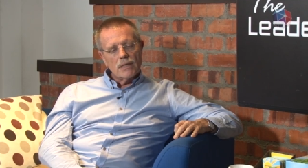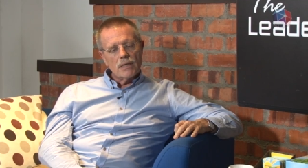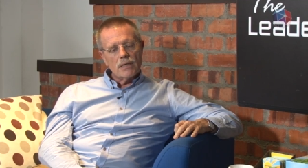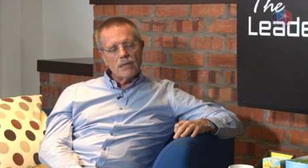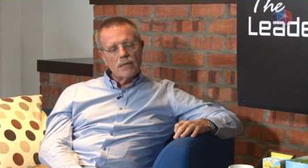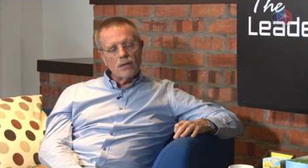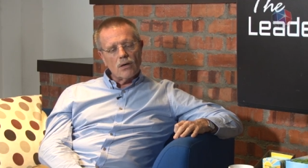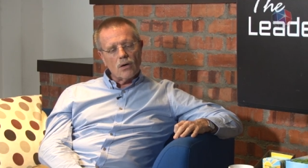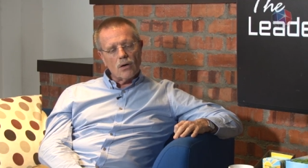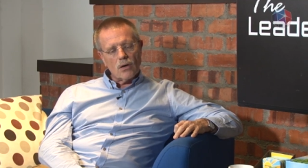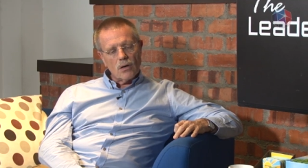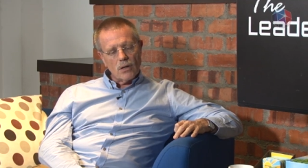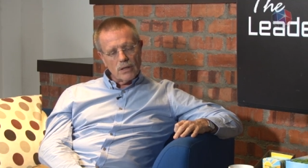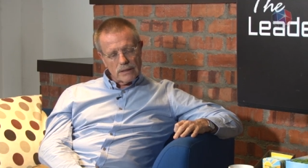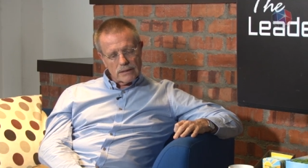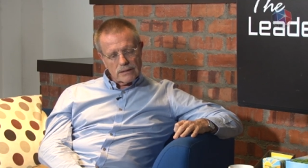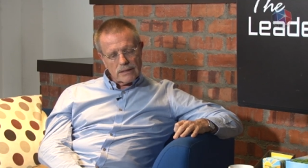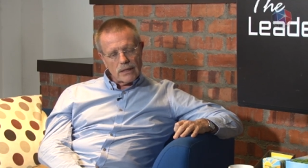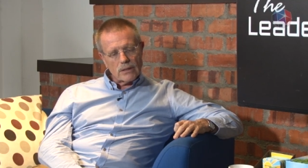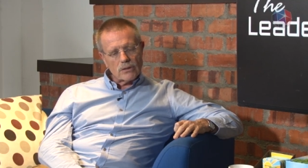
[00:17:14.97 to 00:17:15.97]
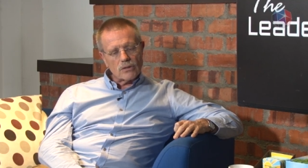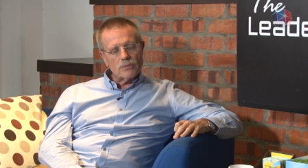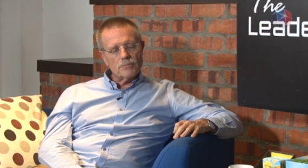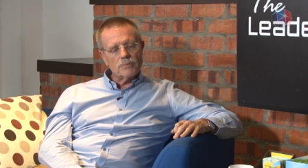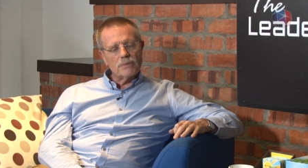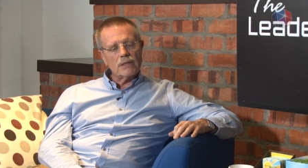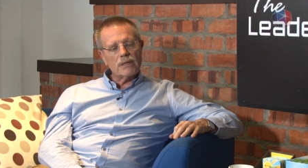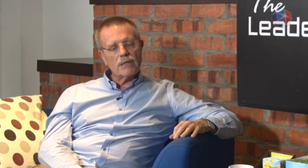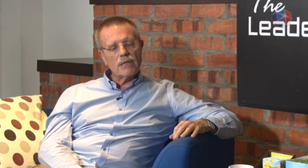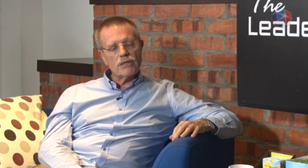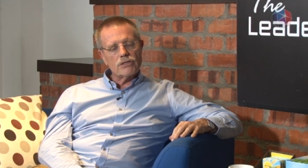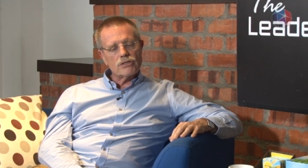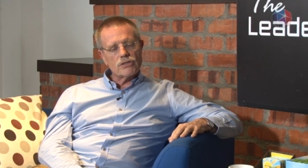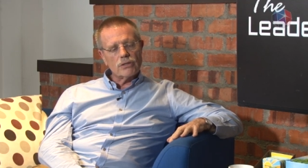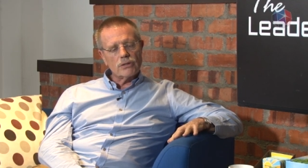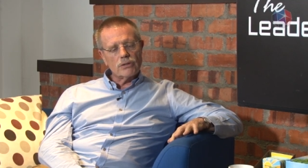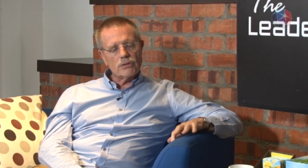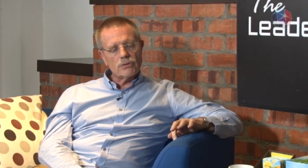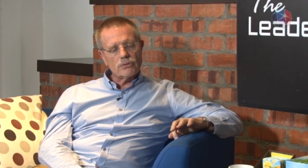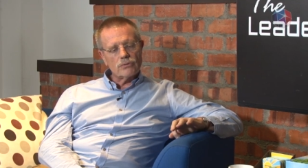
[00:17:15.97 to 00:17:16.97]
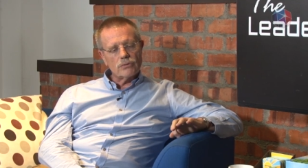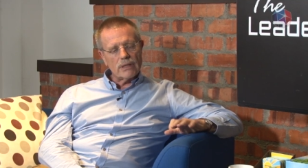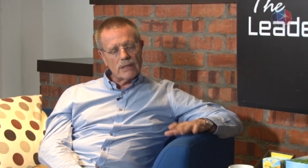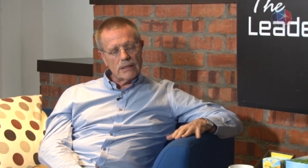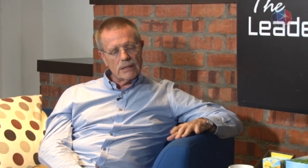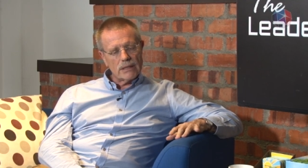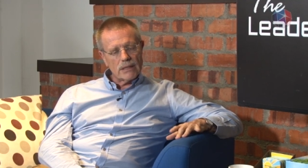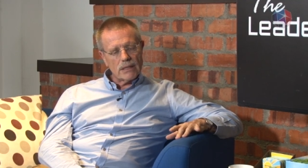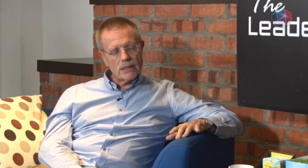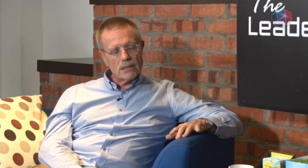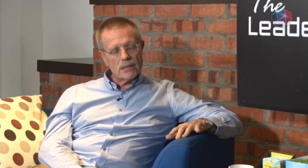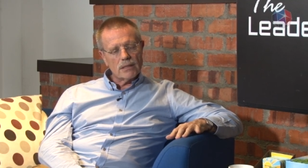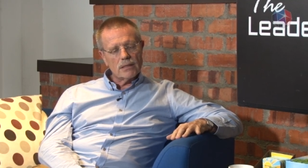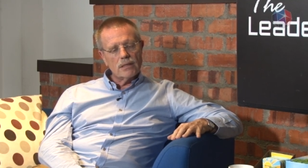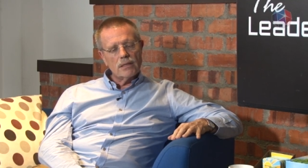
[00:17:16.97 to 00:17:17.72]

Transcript: all in telecommunication to India,